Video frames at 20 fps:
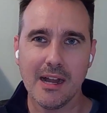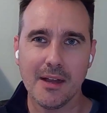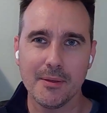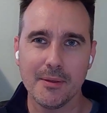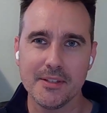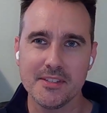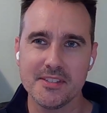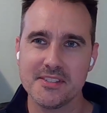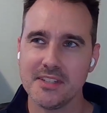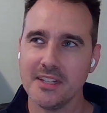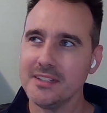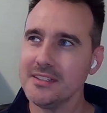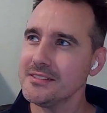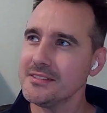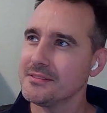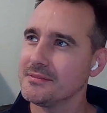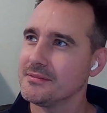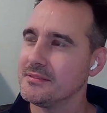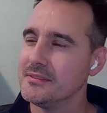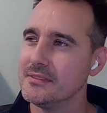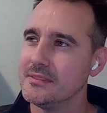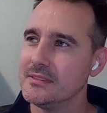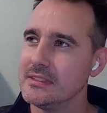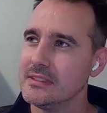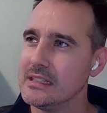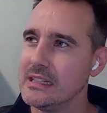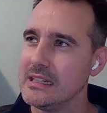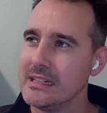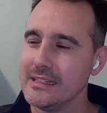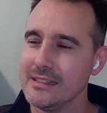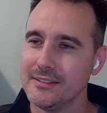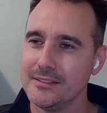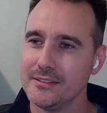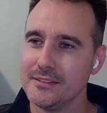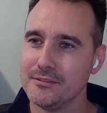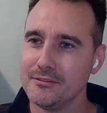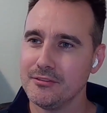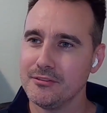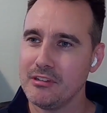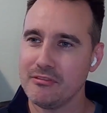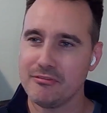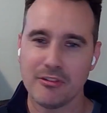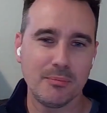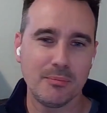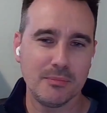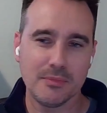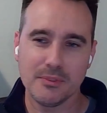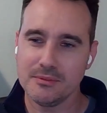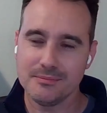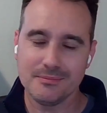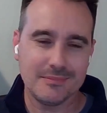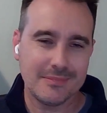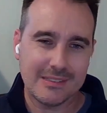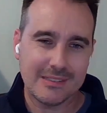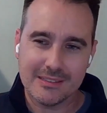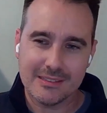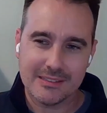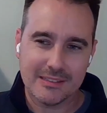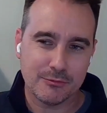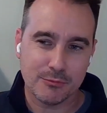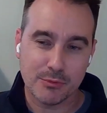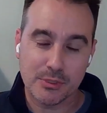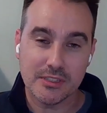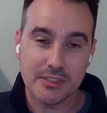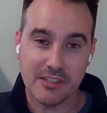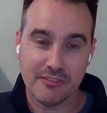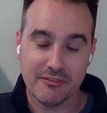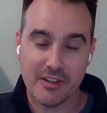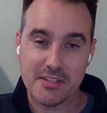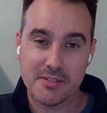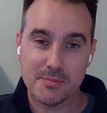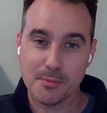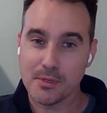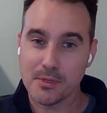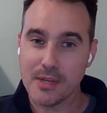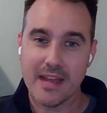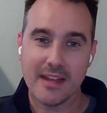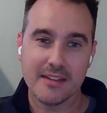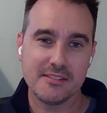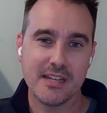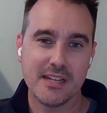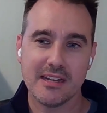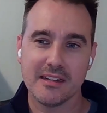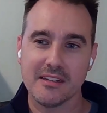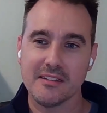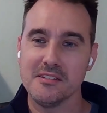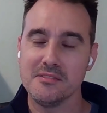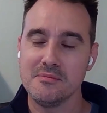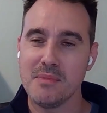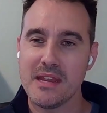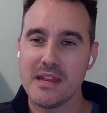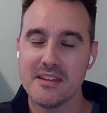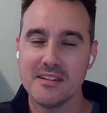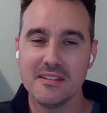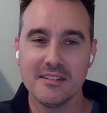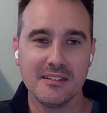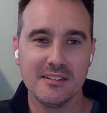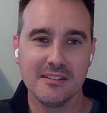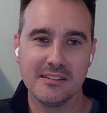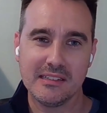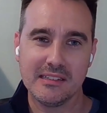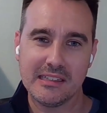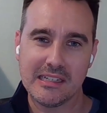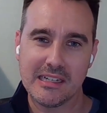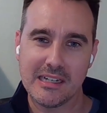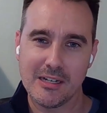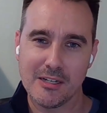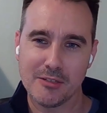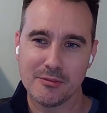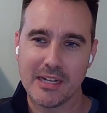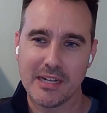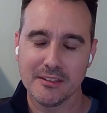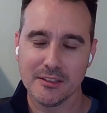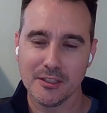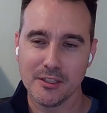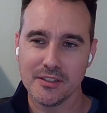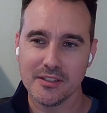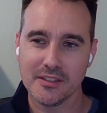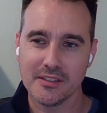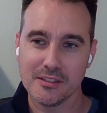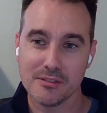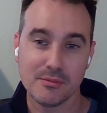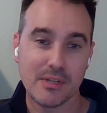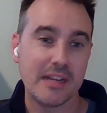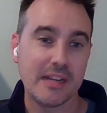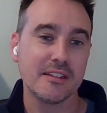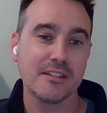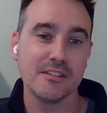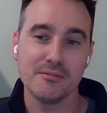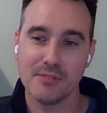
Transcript: It started from really a Facebook ad targeted me. Around learning a rank and